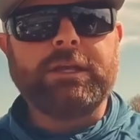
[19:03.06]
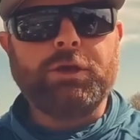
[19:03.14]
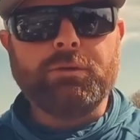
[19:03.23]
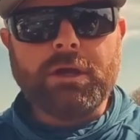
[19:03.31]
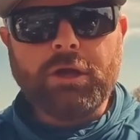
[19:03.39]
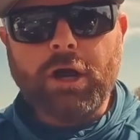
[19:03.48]
that
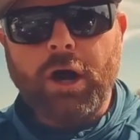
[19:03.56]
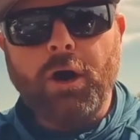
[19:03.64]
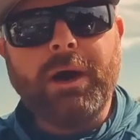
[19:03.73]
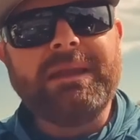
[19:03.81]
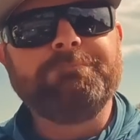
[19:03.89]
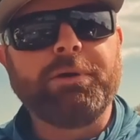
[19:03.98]
you can
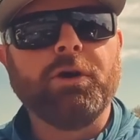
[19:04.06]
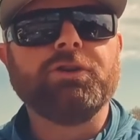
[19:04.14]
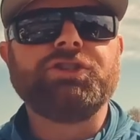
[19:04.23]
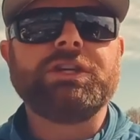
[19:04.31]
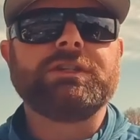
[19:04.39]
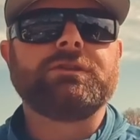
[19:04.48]
go and
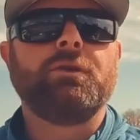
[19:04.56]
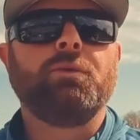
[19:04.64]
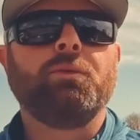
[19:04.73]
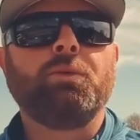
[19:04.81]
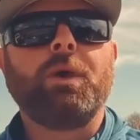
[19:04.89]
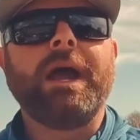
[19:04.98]
purchase
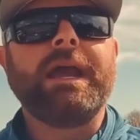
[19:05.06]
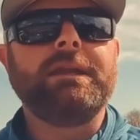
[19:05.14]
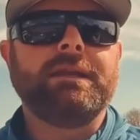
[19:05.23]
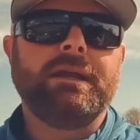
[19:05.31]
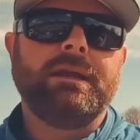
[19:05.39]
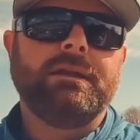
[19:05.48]
right
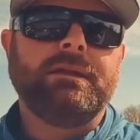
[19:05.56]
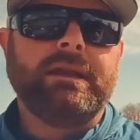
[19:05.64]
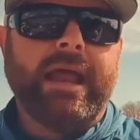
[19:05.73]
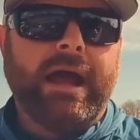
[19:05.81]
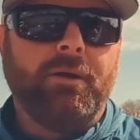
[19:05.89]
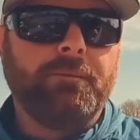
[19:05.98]

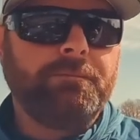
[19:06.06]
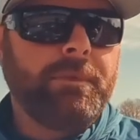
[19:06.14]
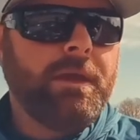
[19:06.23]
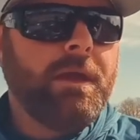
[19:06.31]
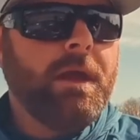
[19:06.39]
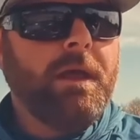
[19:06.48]
now.
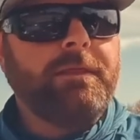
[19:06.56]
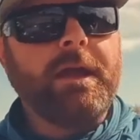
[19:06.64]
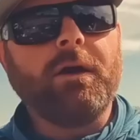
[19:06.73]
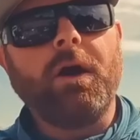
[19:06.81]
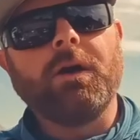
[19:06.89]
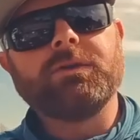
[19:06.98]

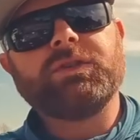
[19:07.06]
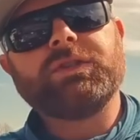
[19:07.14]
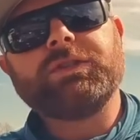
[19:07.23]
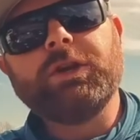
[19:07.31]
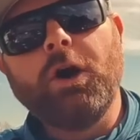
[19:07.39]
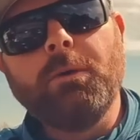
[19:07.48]
There are
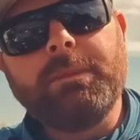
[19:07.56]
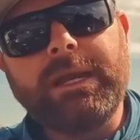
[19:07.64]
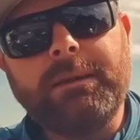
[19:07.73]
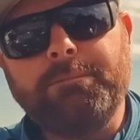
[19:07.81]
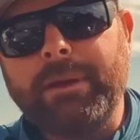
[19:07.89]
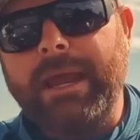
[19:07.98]
so
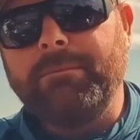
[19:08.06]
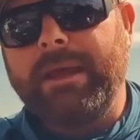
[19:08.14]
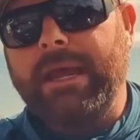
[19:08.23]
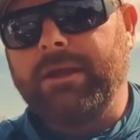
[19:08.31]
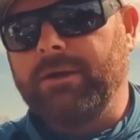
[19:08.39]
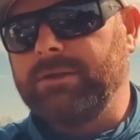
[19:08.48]
many bait
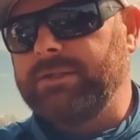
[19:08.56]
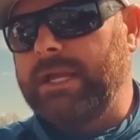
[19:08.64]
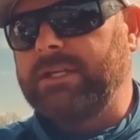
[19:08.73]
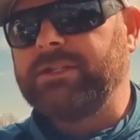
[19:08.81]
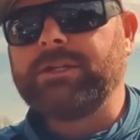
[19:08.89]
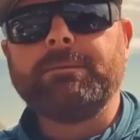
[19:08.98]
makers
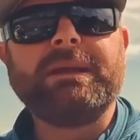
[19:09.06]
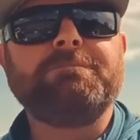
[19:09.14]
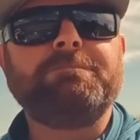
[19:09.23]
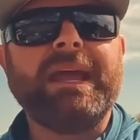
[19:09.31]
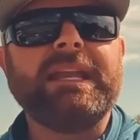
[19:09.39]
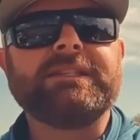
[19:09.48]
and so many
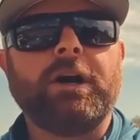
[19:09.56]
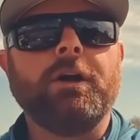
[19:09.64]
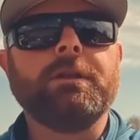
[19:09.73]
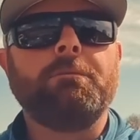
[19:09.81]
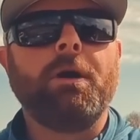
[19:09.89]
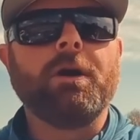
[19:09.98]
baits
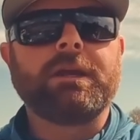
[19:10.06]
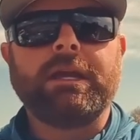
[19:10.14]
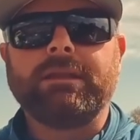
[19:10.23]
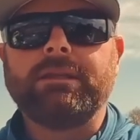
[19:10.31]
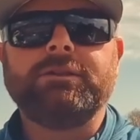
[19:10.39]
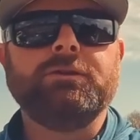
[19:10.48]
on the
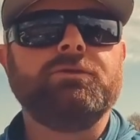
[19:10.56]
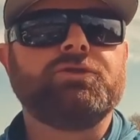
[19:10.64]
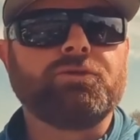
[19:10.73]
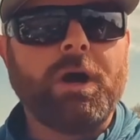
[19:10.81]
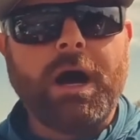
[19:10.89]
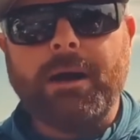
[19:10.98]
market that do
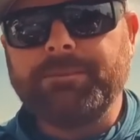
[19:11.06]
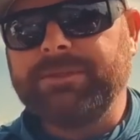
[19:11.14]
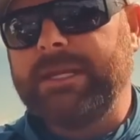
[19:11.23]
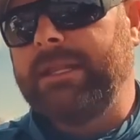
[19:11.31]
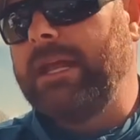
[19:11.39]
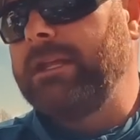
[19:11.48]
drops and